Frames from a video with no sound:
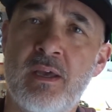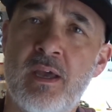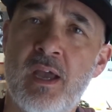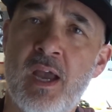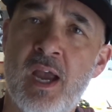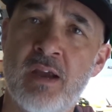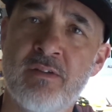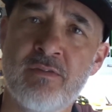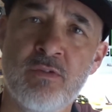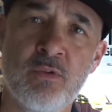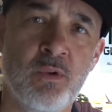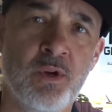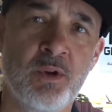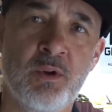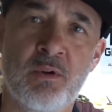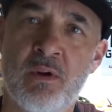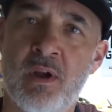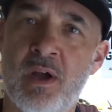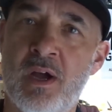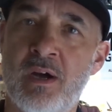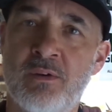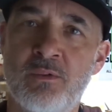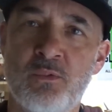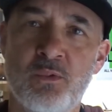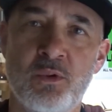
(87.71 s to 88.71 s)
everyone
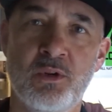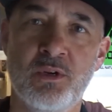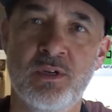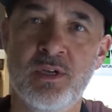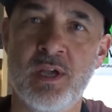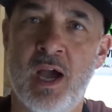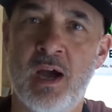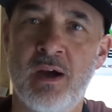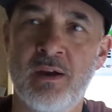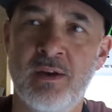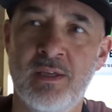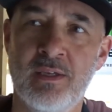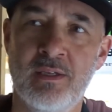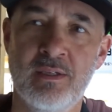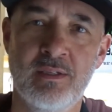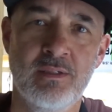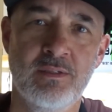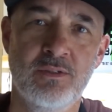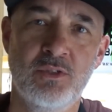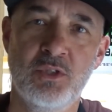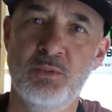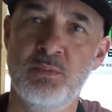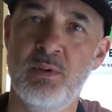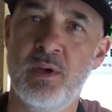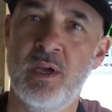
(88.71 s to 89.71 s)
around Will County,
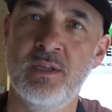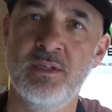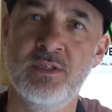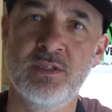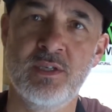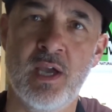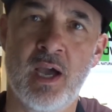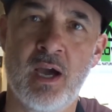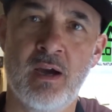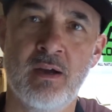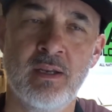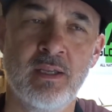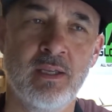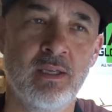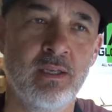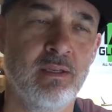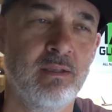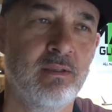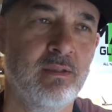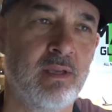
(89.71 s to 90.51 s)
DuPage County,